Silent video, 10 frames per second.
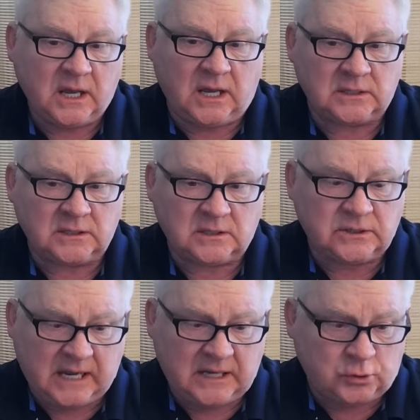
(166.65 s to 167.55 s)
and
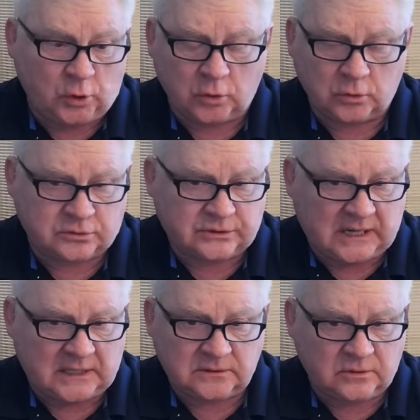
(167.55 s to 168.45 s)
they told
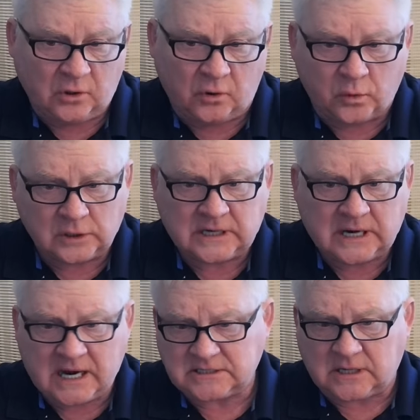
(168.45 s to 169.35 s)
that, you know what,
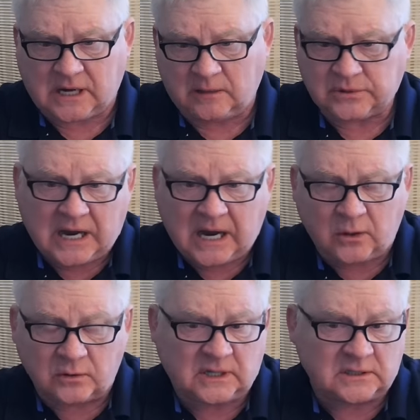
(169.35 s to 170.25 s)
guys, calm
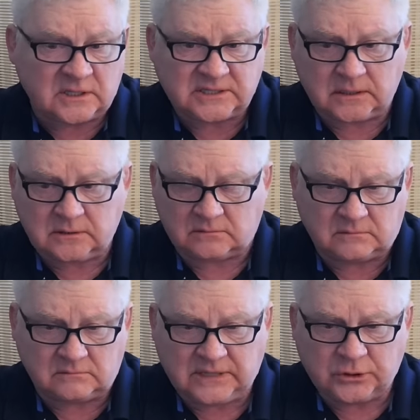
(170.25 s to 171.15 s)
down. And they said,
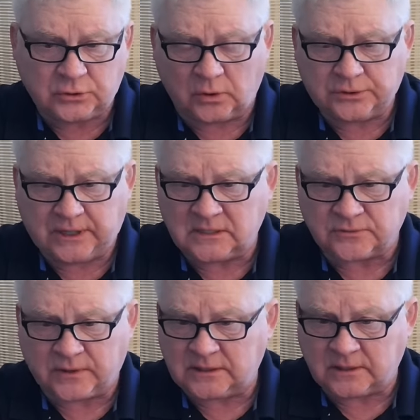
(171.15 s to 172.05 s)
they told
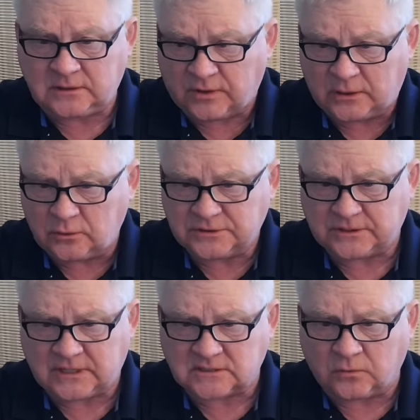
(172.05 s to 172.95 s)
Israel that Iran
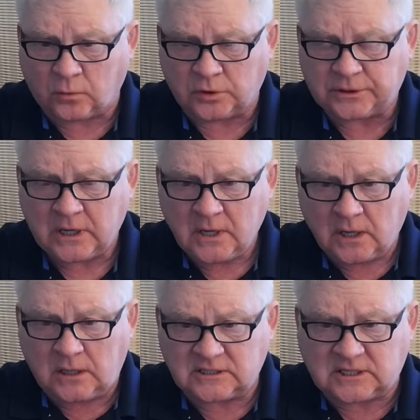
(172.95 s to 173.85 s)
also doesn't want
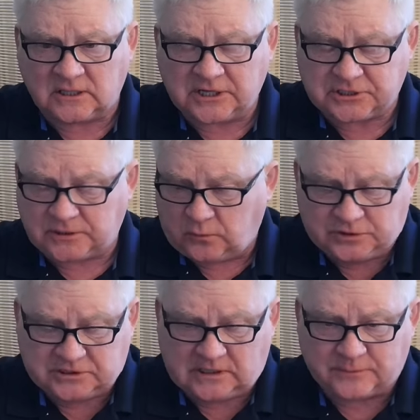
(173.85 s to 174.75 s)
uh, escalation,
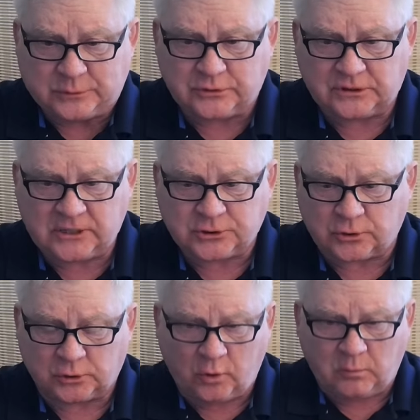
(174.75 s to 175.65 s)
which is absolutely
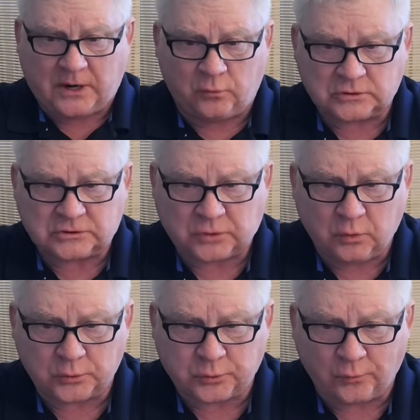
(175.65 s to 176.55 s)
natural. Nobody wants to
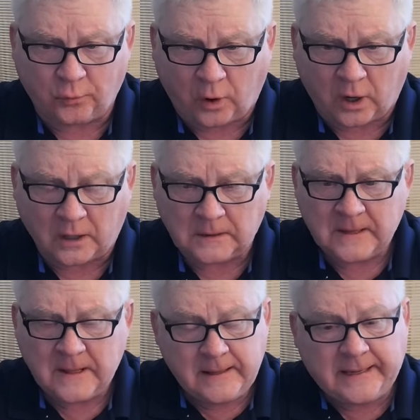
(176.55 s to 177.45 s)
go to war.
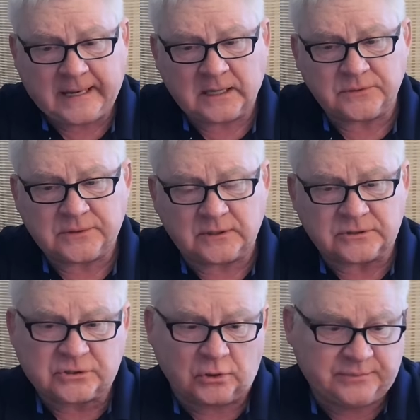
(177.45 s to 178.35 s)
And
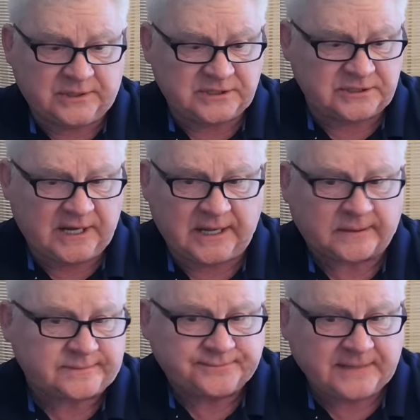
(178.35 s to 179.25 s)
so this is
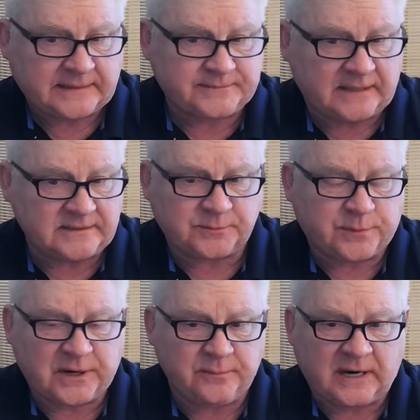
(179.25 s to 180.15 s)
it. That, that's
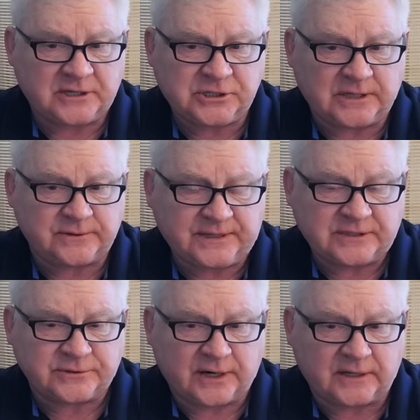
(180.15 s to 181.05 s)
pretty much it.
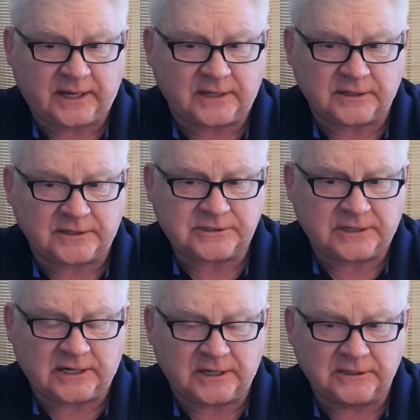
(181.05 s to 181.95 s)
Israel had this
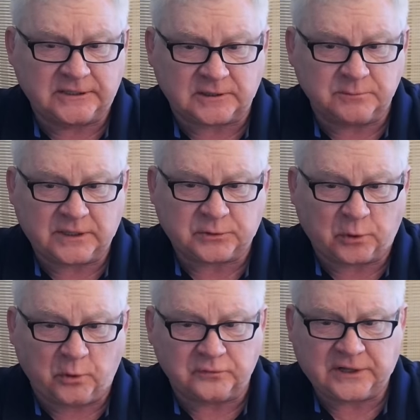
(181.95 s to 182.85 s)
uh, little bit
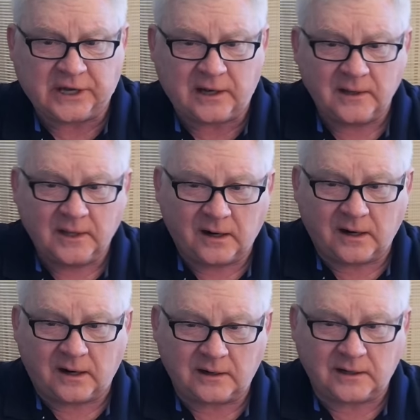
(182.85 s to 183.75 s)
of the,
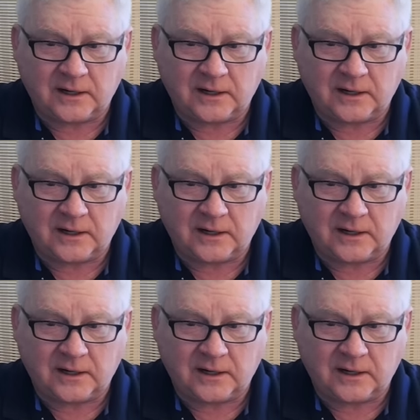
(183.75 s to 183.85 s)
uh,